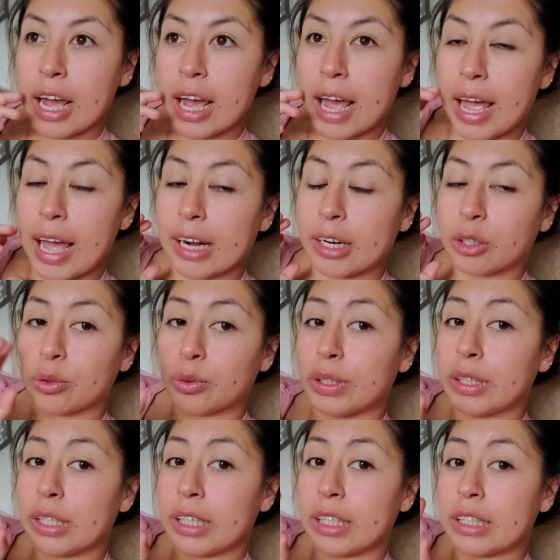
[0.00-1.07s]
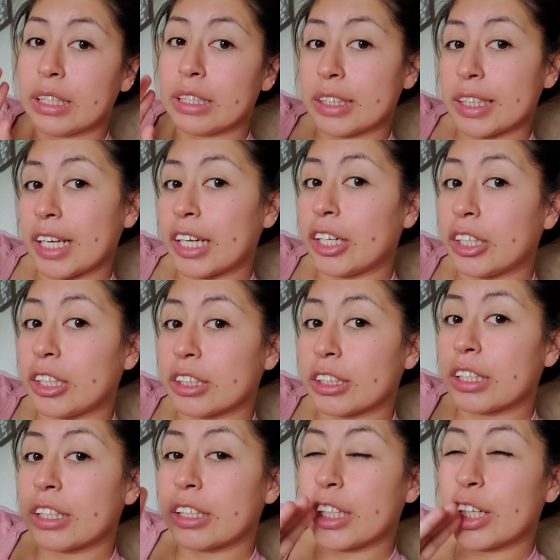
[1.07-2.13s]
I had 3
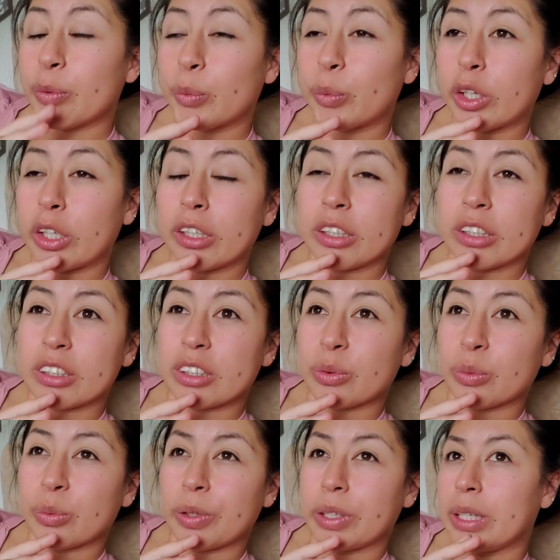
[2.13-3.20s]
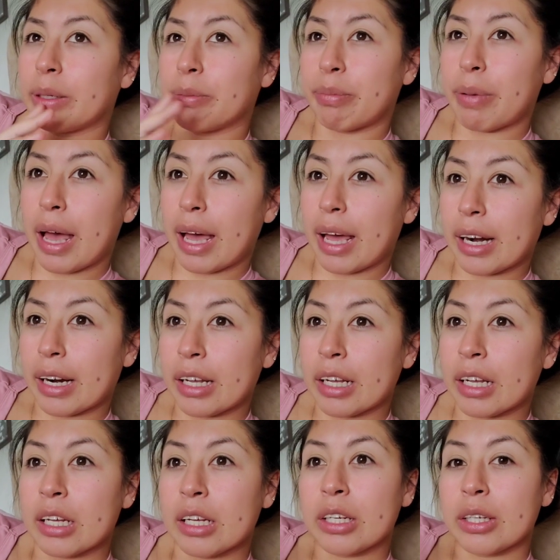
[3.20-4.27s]
tears. They weren't really bad
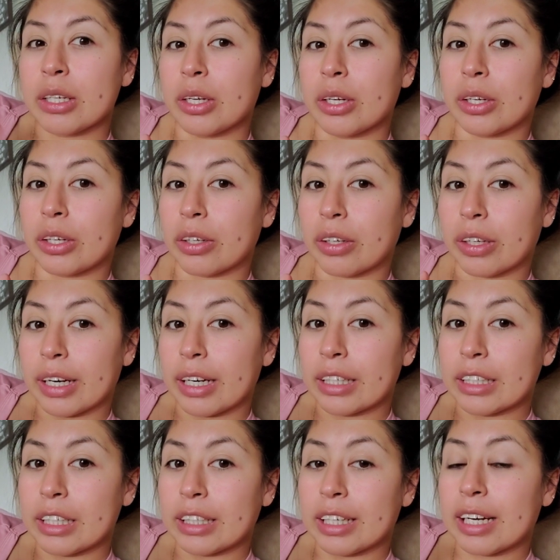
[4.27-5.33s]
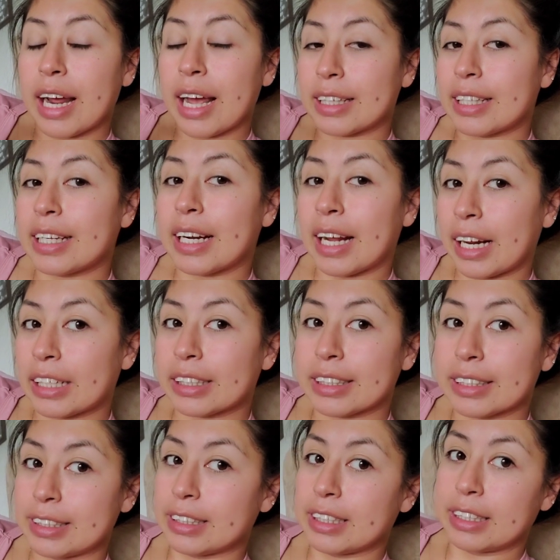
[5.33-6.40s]
or anything. I did have to
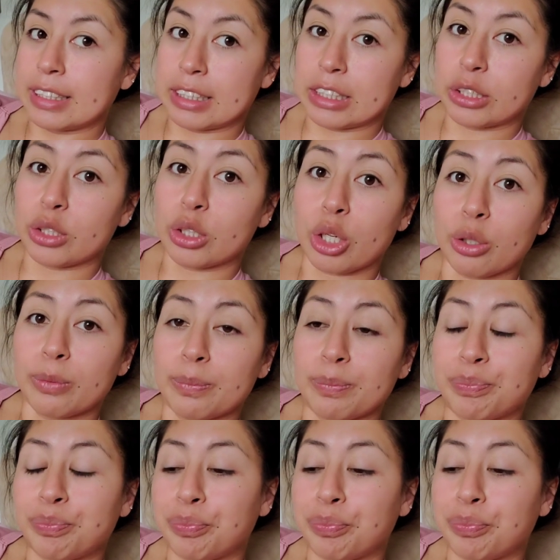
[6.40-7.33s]
get stitches though,